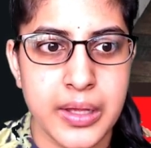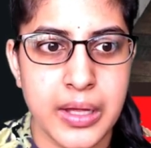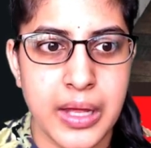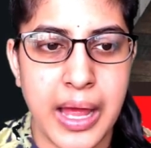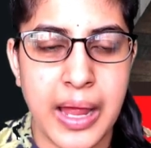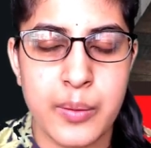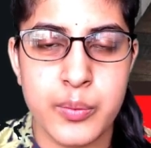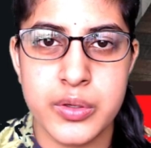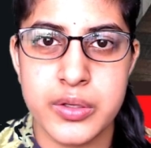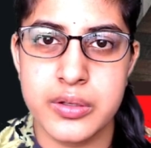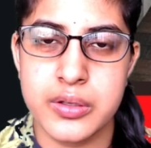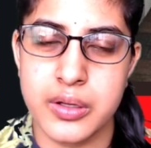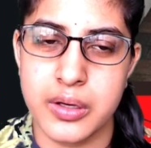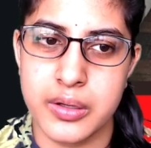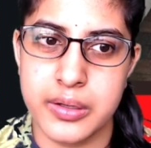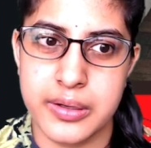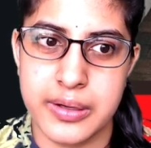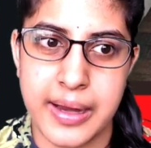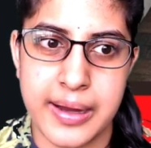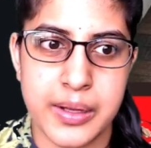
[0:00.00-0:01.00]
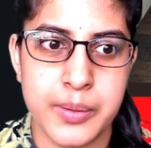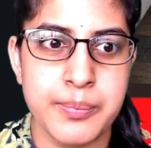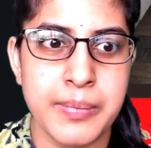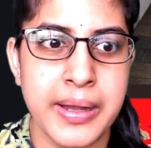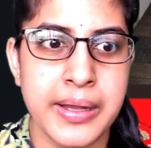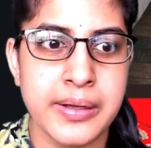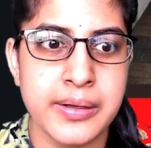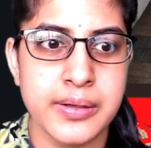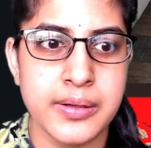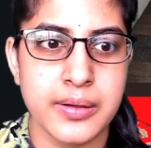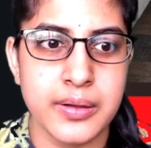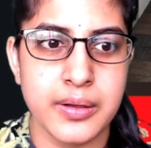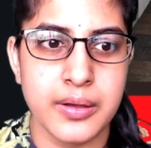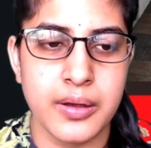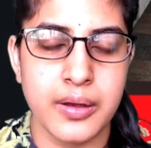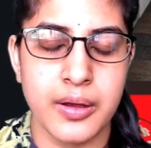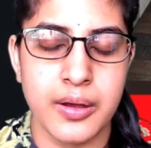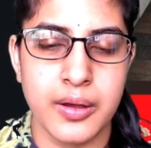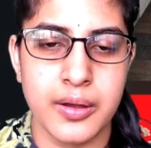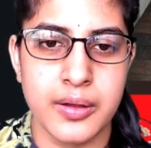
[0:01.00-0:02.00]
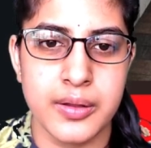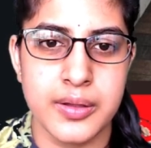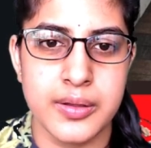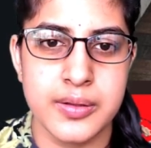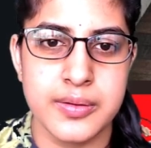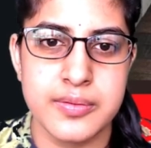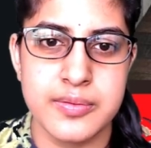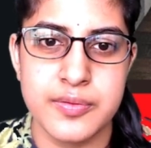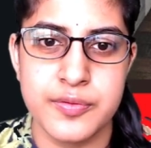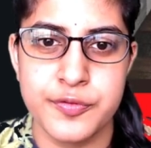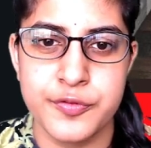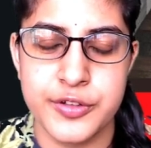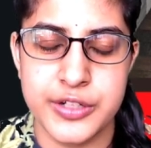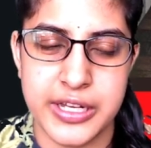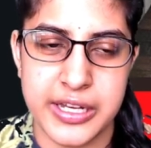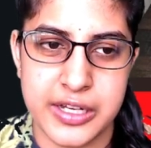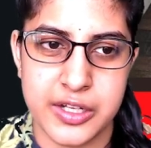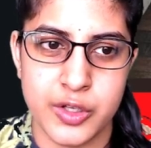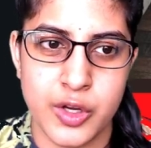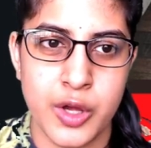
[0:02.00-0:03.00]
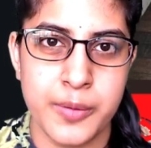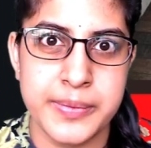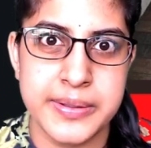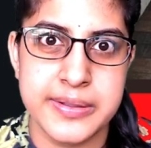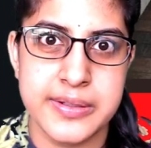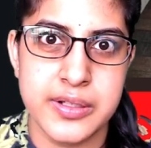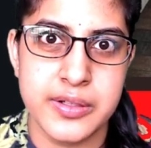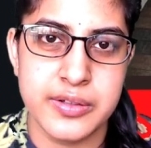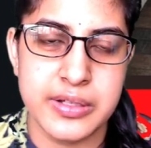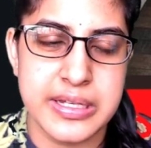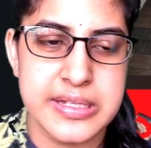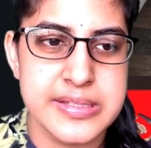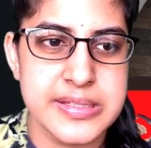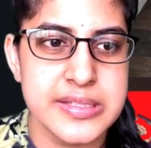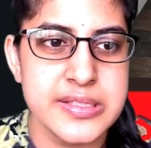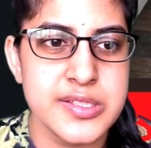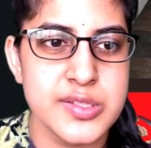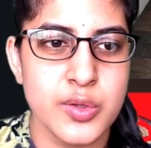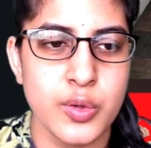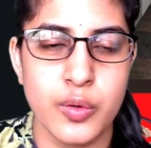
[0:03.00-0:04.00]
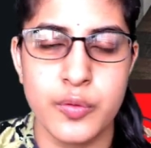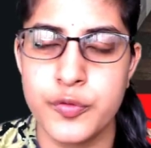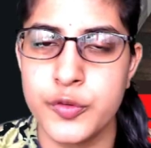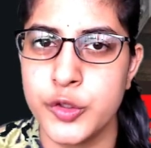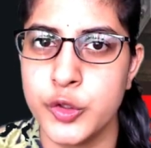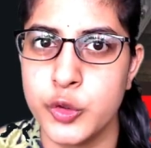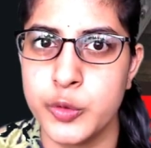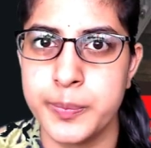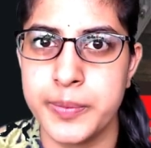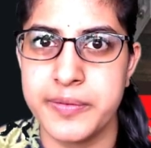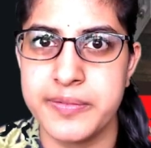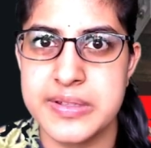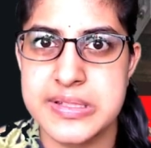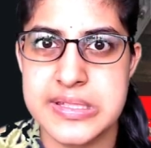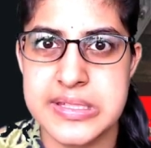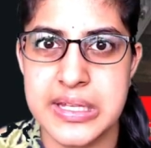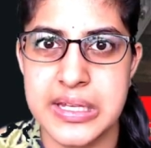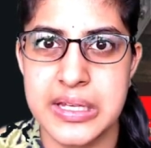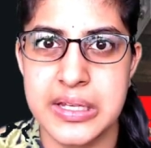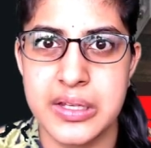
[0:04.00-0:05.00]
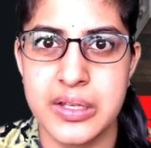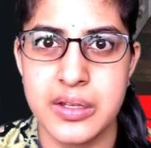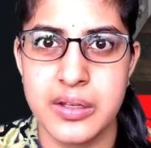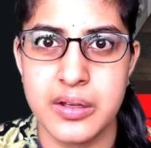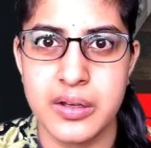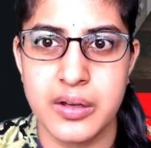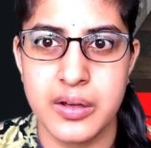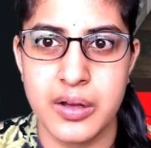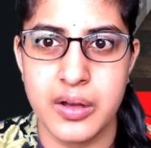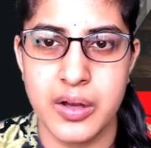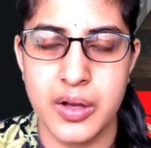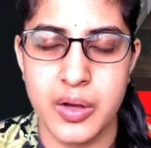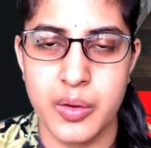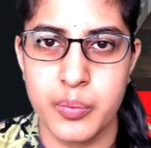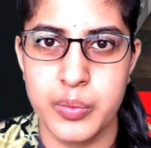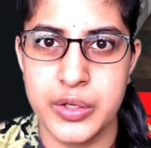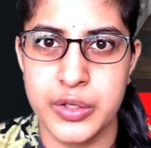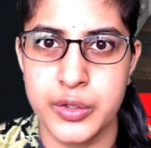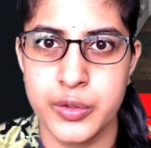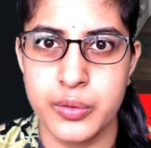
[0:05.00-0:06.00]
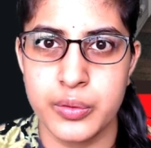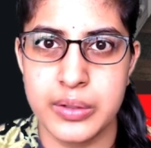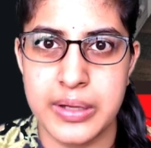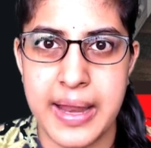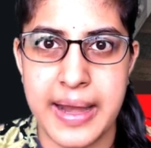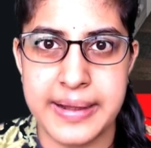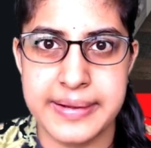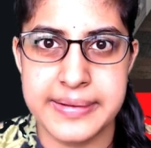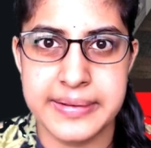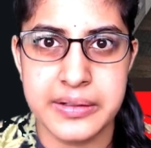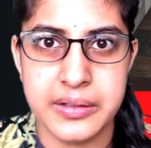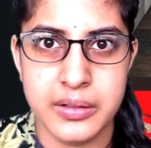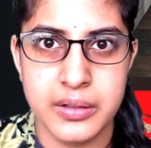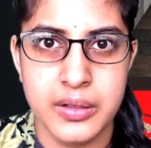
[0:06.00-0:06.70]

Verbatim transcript: I would recommend uh, for economical reasons, go for UPVC uh, window cladding,